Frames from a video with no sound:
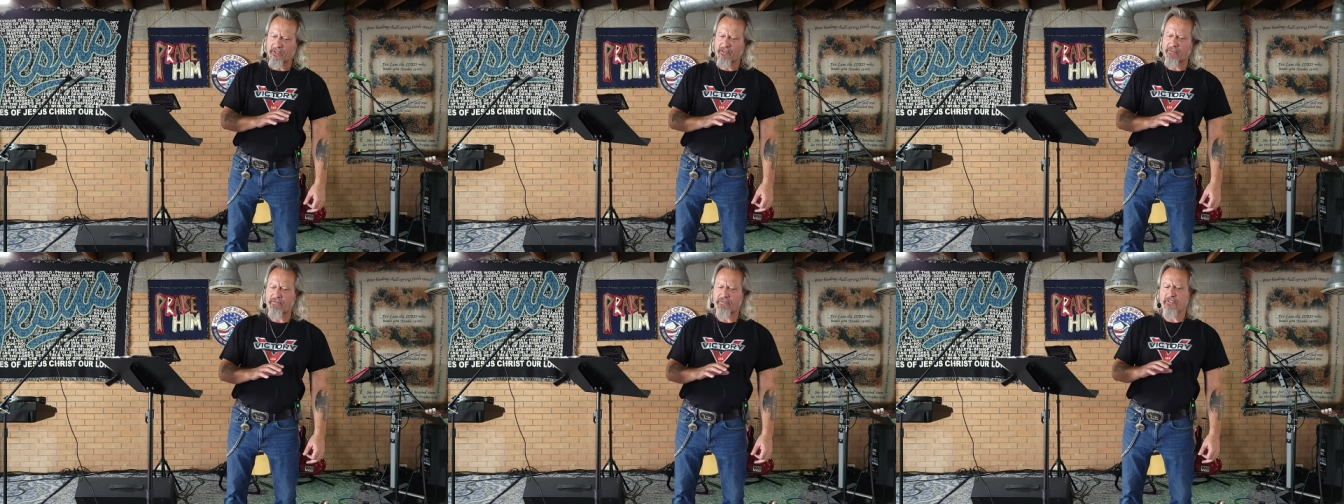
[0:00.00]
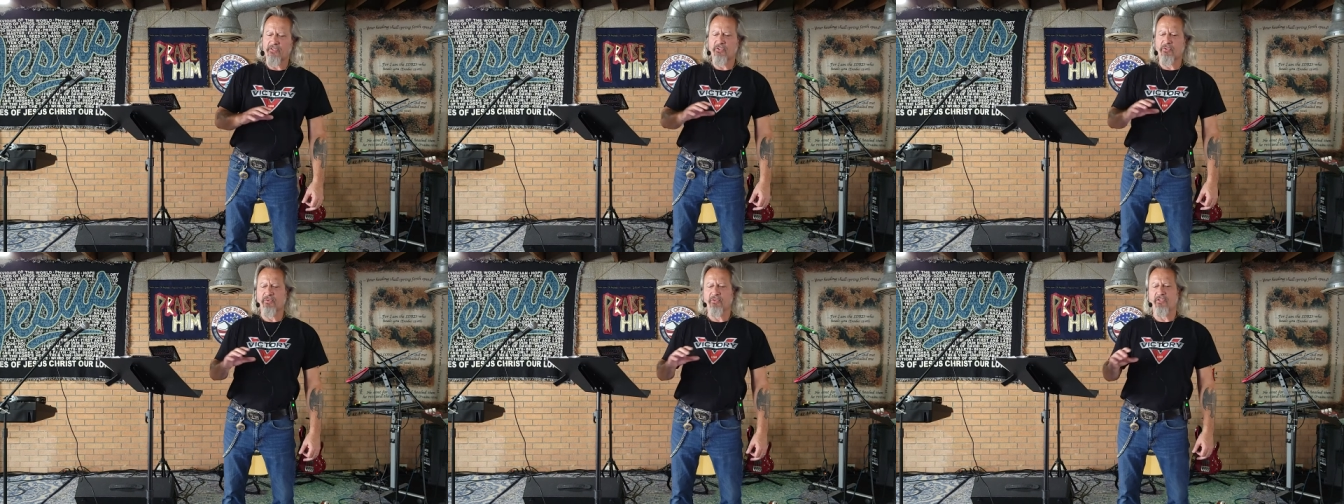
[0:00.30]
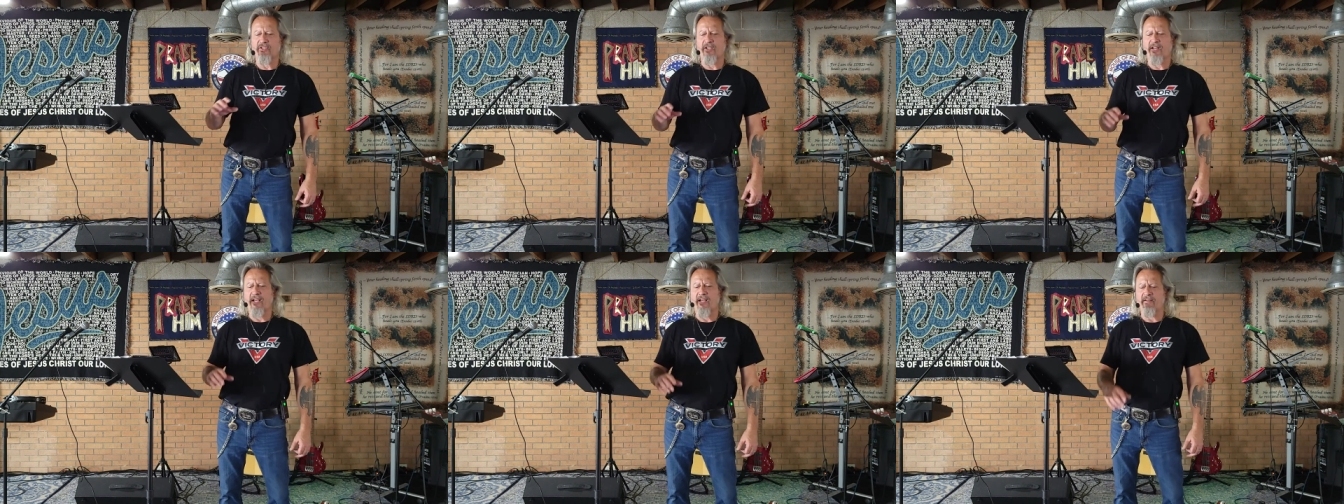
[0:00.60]
beneficial?
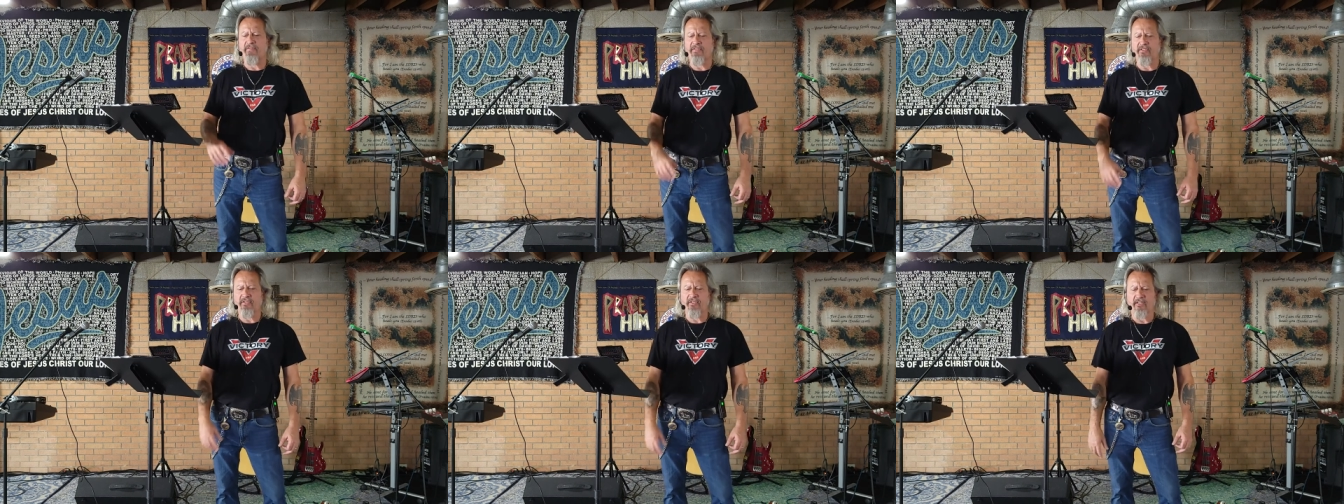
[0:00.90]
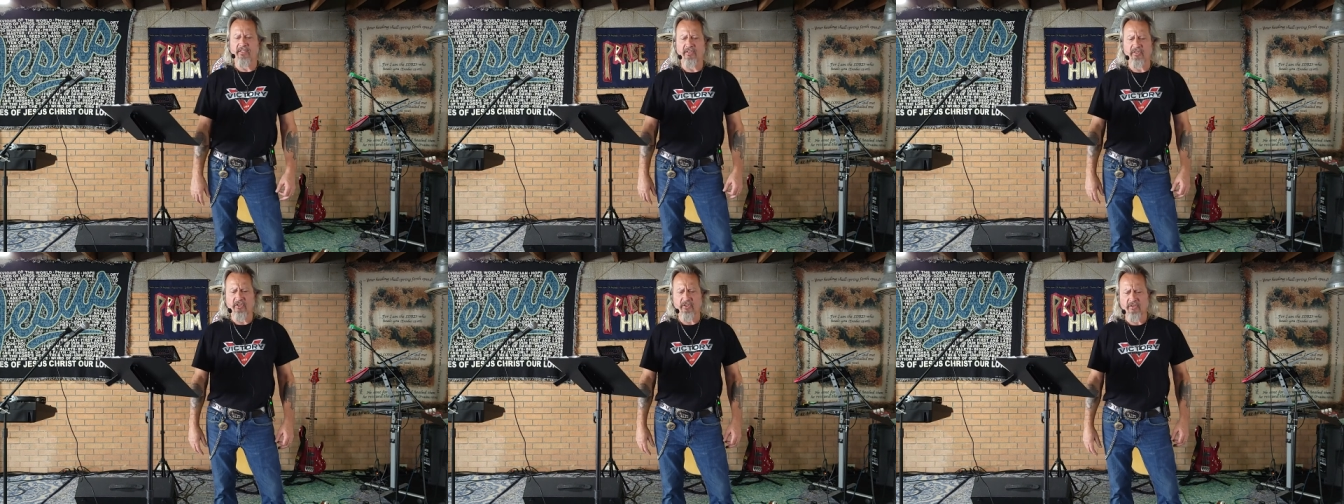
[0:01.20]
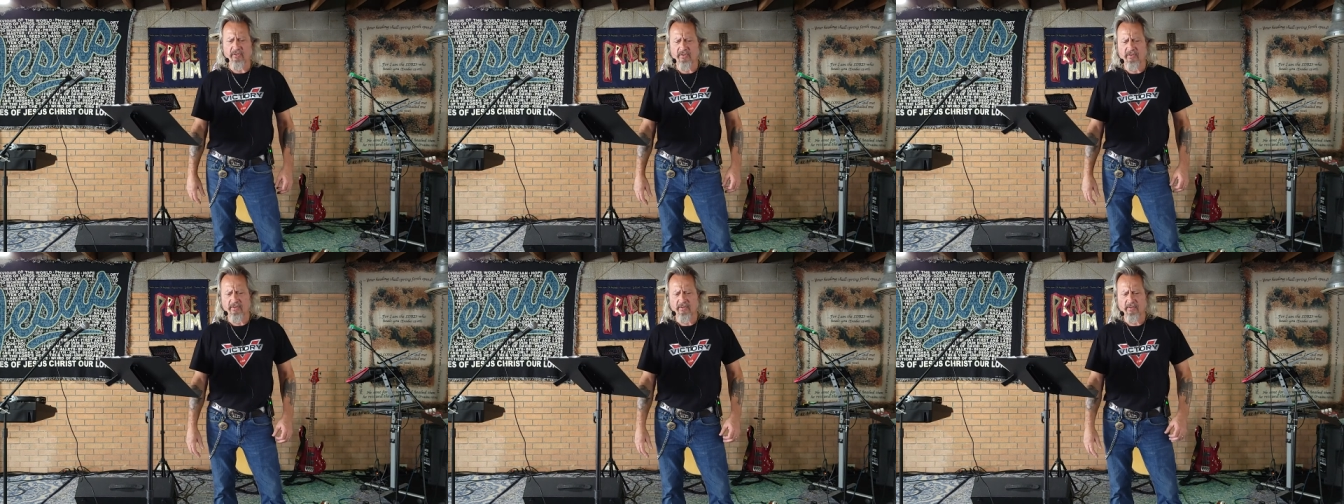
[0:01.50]
Is it
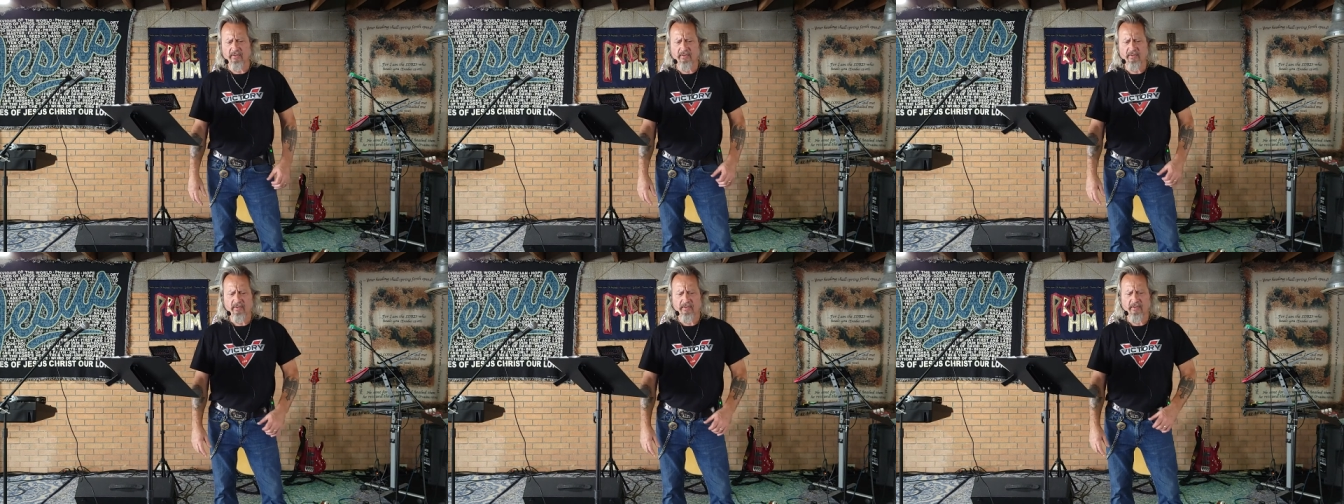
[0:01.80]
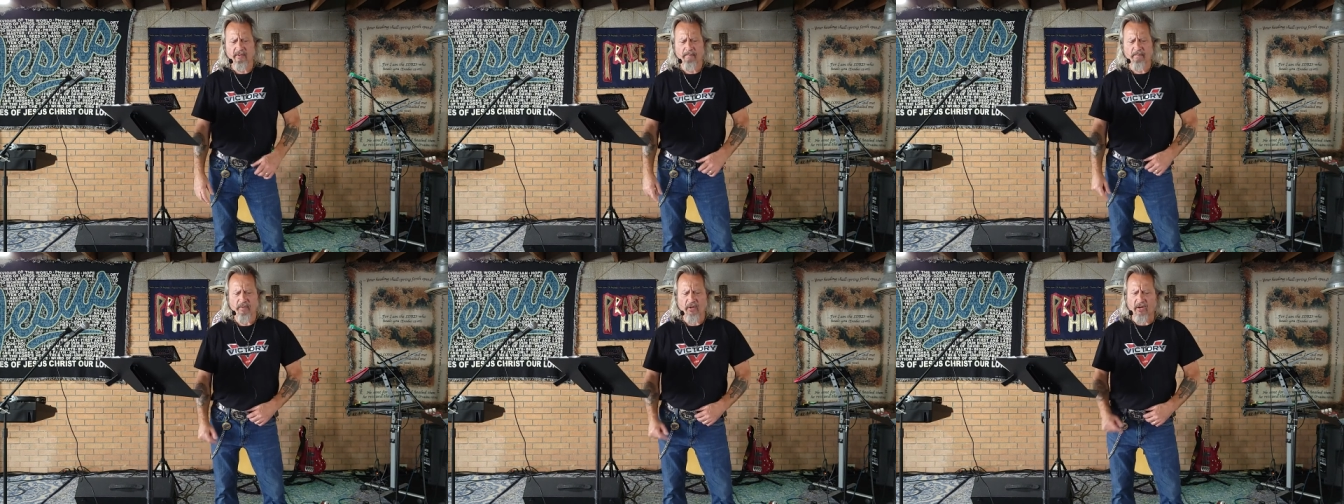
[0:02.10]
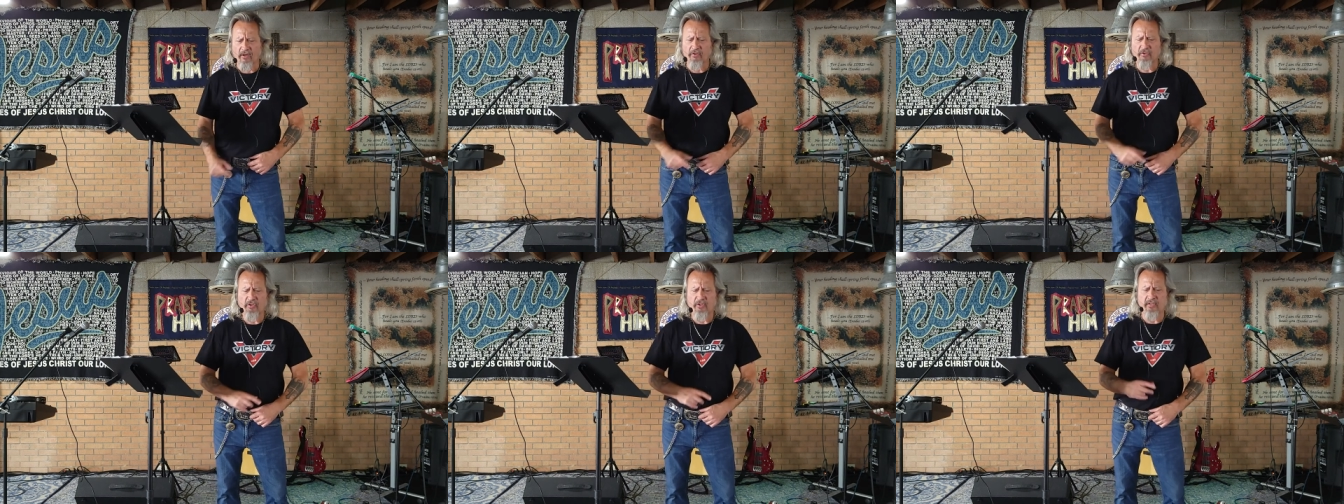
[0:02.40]
advantageous?
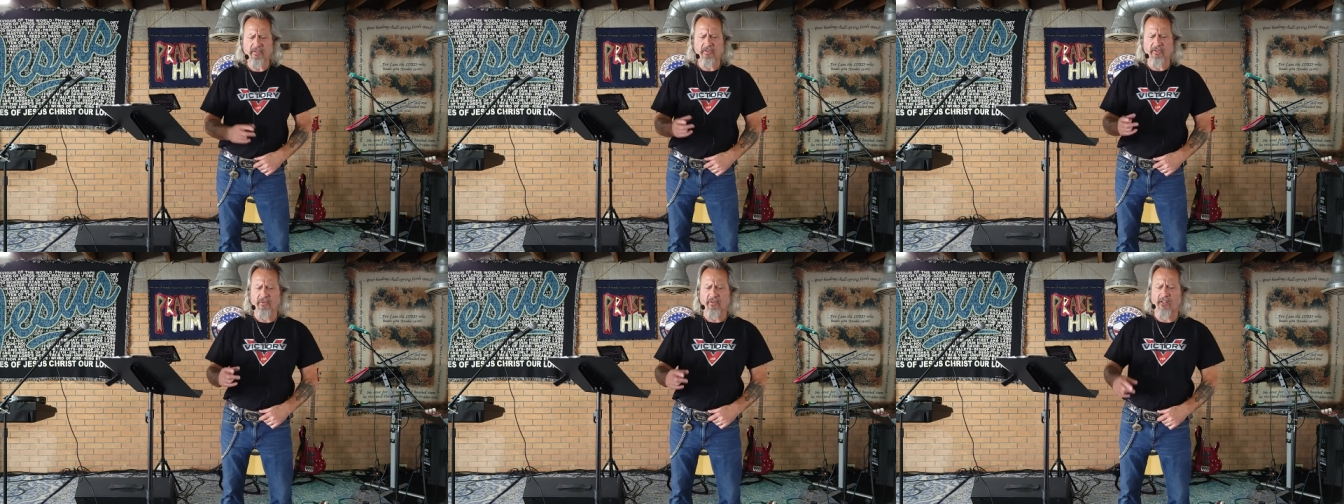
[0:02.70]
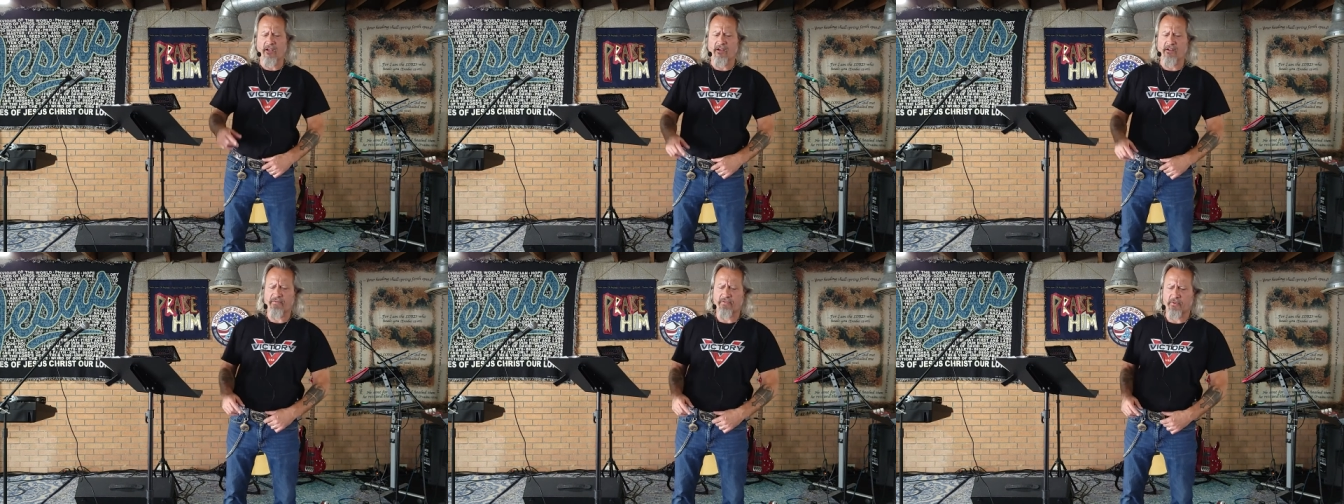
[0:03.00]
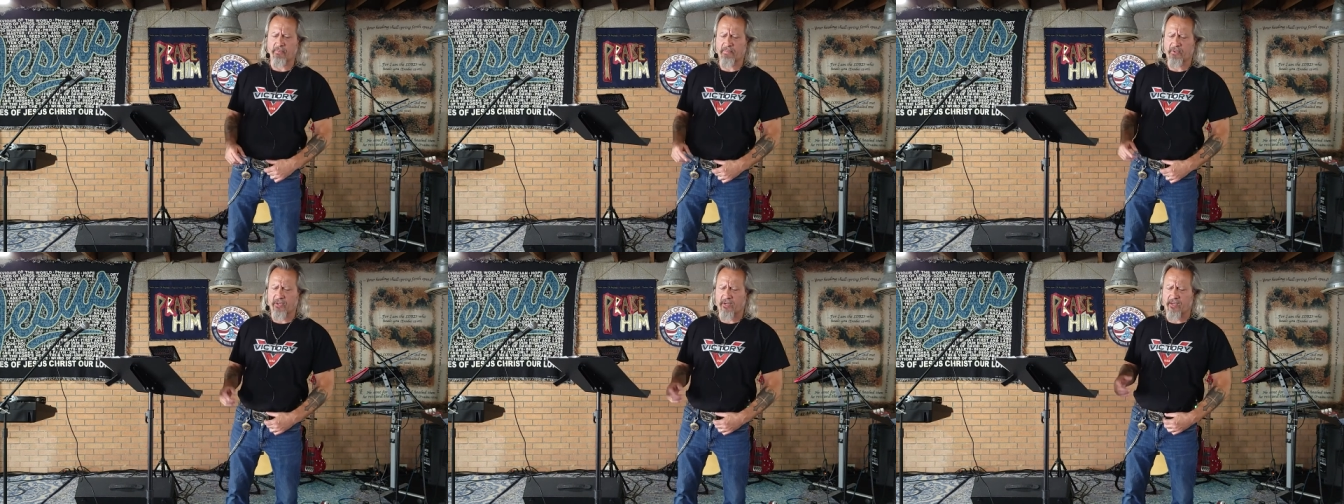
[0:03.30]
All things are
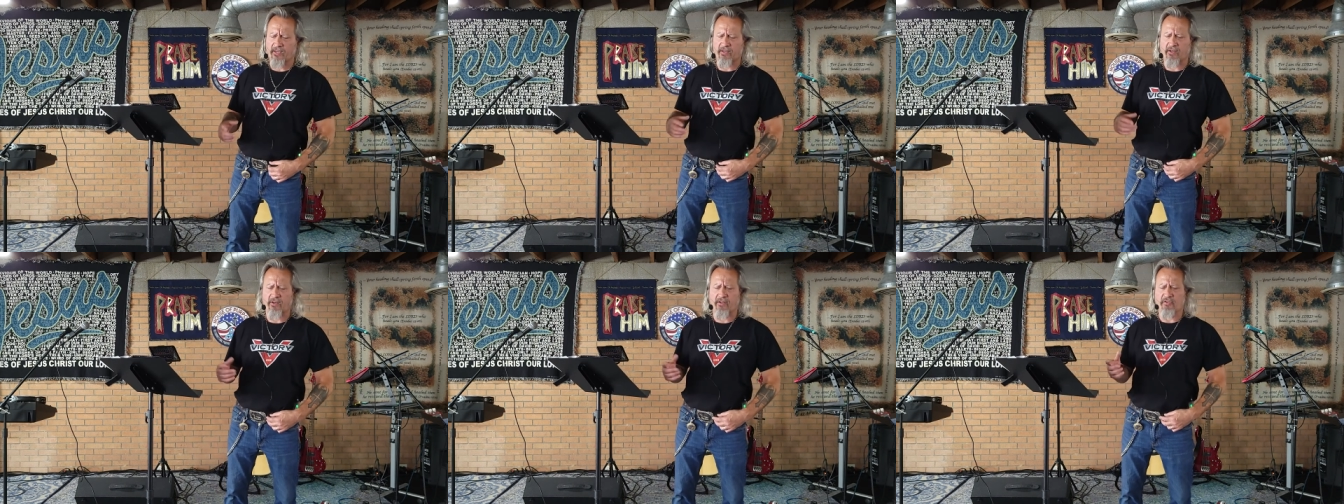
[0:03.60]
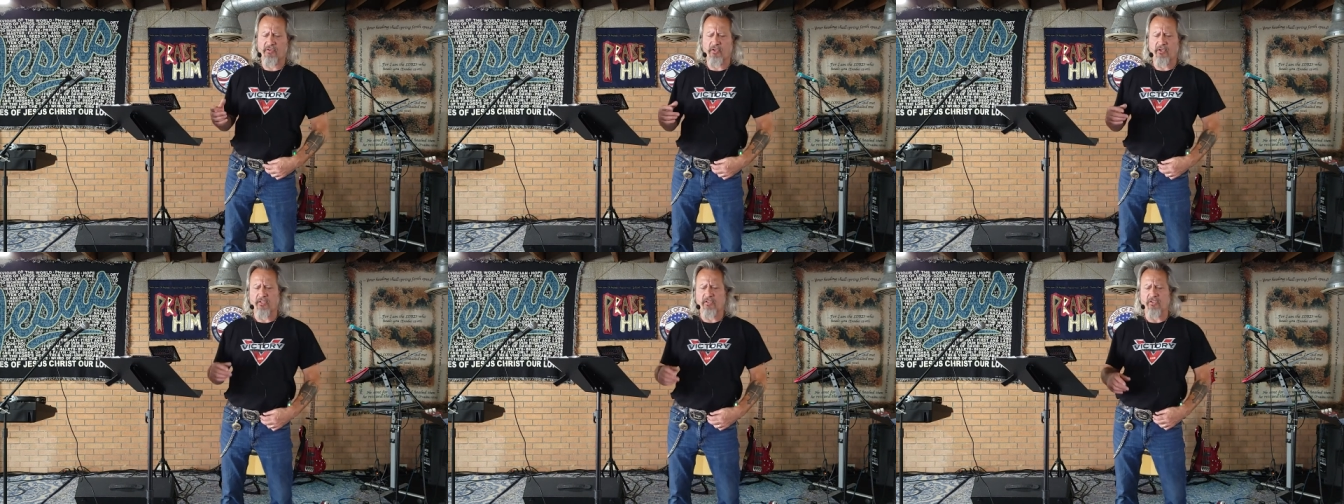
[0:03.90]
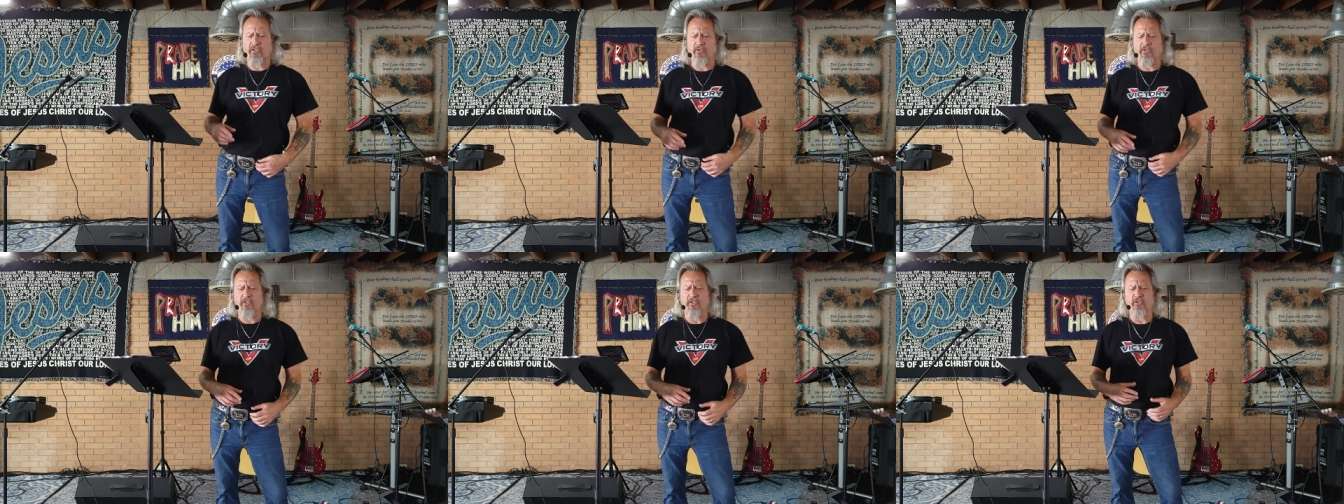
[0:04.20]
lawful, but not all
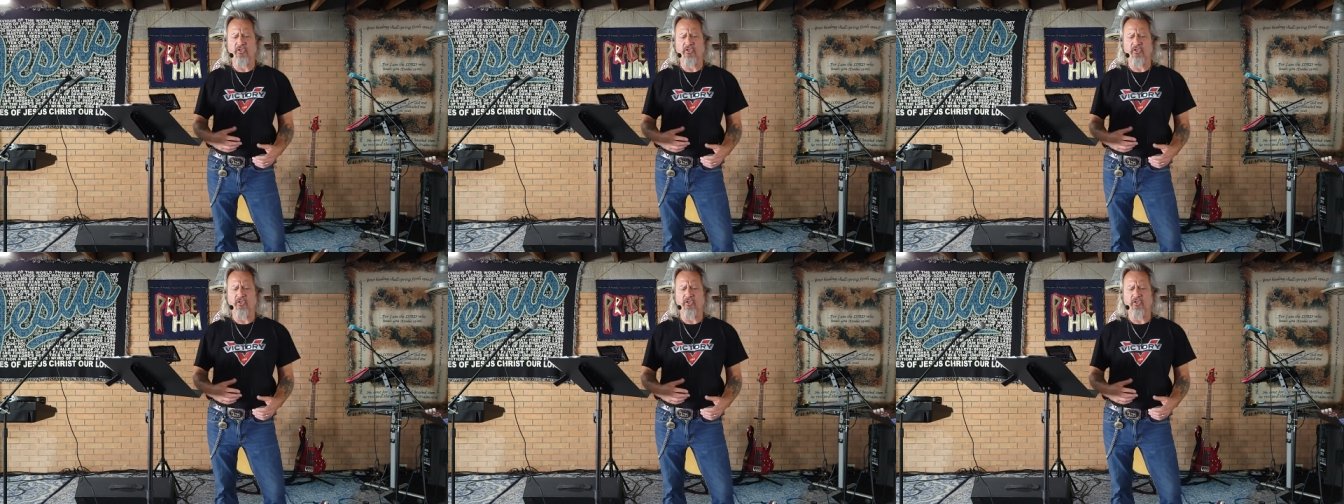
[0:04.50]
things are